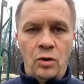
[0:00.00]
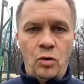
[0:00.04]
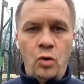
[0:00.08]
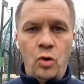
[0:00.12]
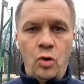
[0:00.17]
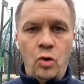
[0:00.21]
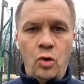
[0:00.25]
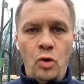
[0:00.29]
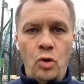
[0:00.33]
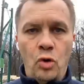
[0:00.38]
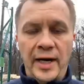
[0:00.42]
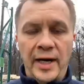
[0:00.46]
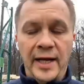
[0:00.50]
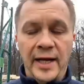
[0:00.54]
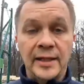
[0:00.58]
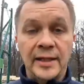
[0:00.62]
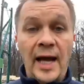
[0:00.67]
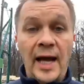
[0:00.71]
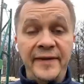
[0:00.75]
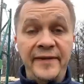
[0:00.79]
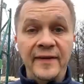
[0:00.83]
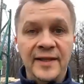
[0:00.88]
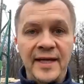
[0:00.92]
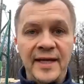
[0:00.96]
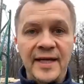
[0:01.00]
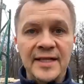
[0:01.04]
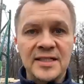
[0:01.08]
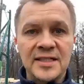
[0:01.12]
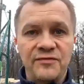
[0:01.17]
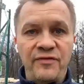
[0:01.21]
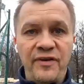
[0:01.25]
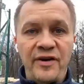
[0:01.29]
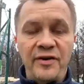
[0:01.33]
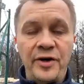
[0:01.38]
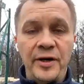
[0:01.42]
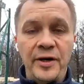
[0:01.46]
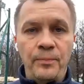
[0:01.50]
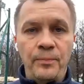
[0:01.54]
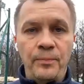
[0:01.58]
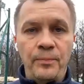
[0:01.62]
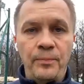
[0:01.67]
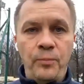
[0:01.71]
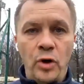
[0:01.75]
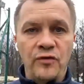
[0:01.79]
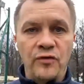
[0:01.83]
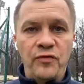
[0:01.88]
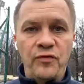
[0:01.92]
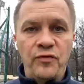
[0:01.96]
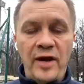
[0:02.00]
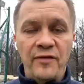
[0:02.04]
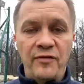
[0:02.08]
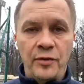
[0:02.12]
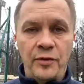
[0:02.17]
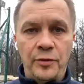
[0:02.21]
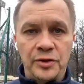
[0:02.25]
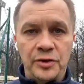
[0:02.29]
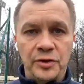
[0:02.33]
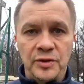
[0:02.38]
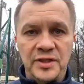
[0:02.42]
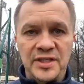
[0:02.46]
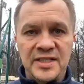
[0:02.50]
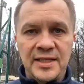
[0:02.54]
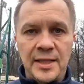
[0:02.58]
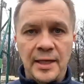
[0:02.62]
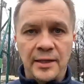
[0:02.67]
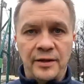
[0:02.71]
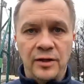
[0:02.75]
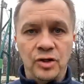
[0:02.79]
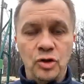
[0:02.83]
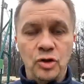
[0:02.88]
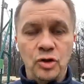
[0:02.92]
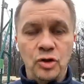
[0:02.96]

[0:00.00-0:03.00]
And I think that's very important for everyone to understand.